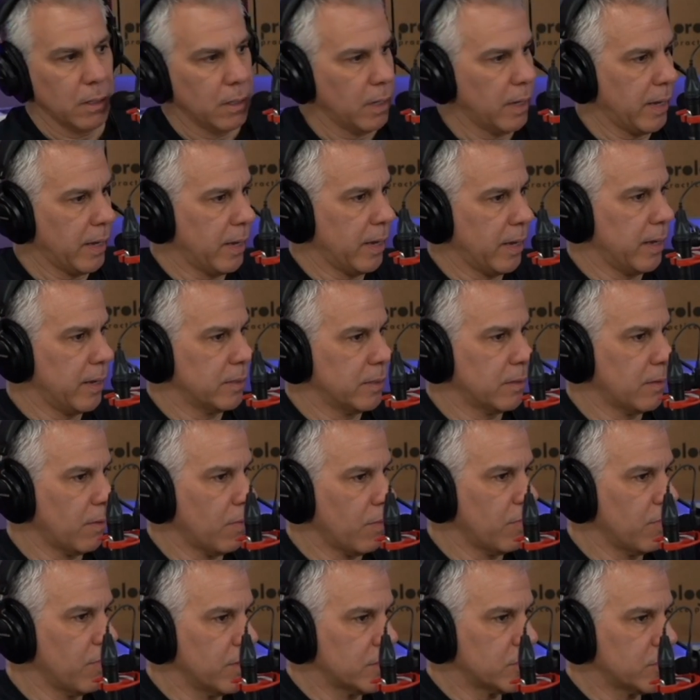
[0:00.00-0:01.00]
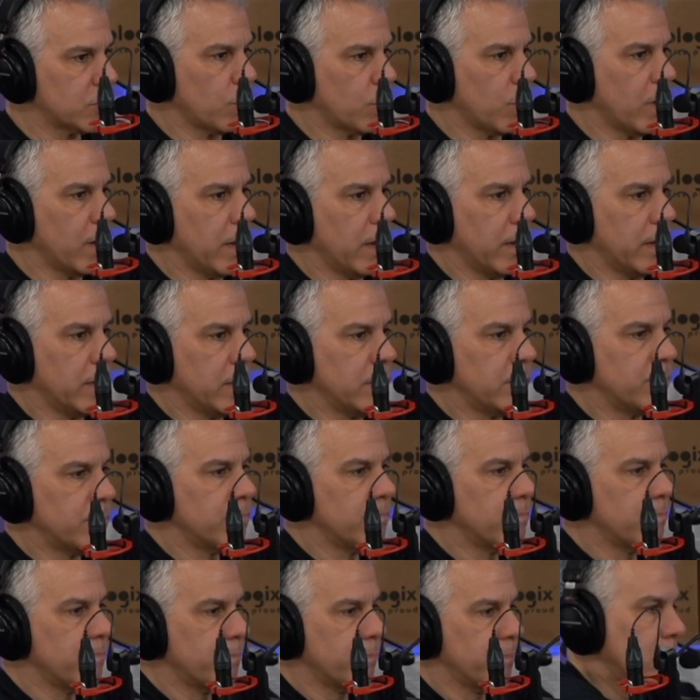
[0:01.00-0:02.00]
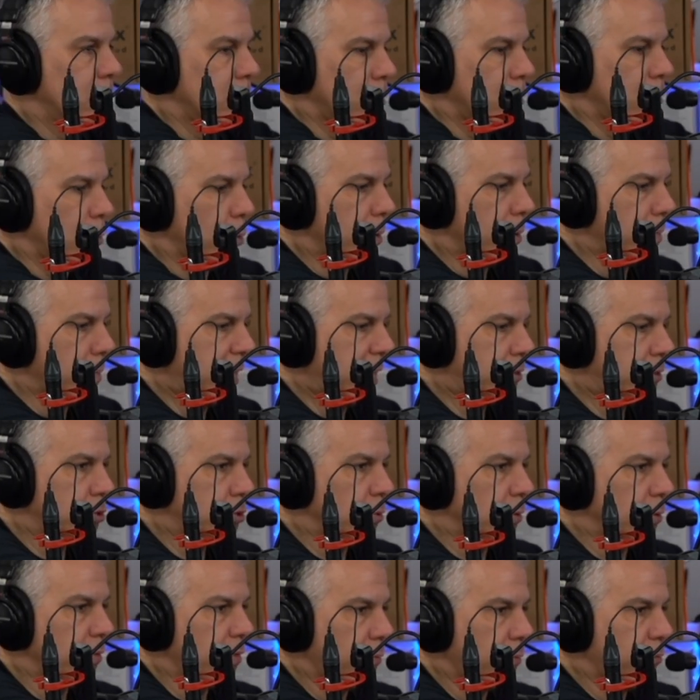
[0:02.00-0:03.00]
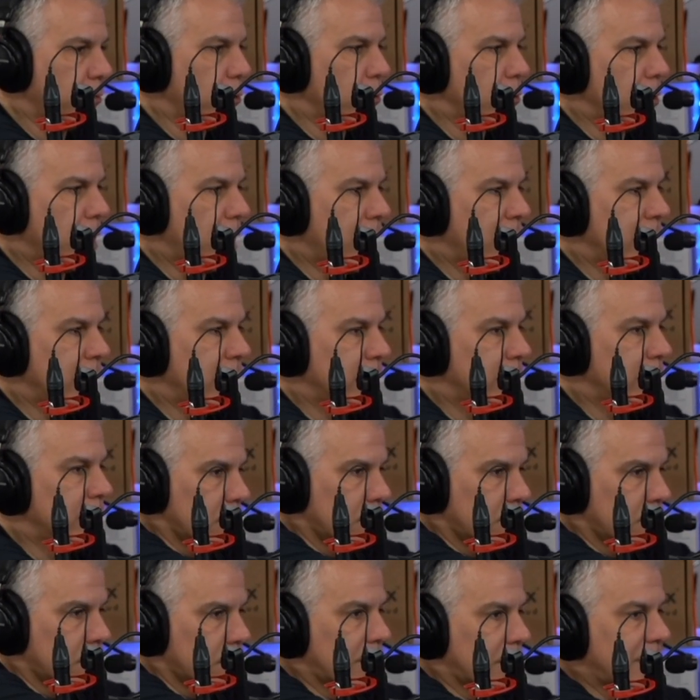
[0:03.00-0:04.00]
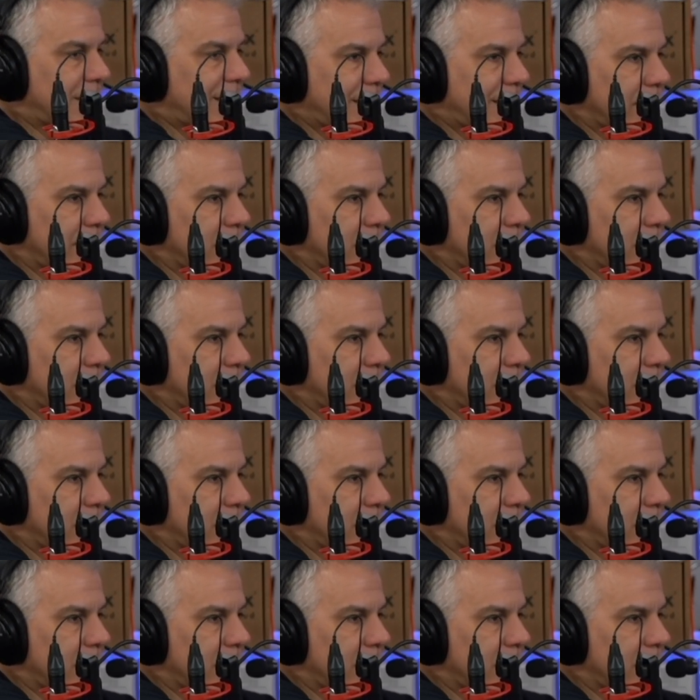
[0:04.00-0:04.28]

And this way, we make sure that they're not getting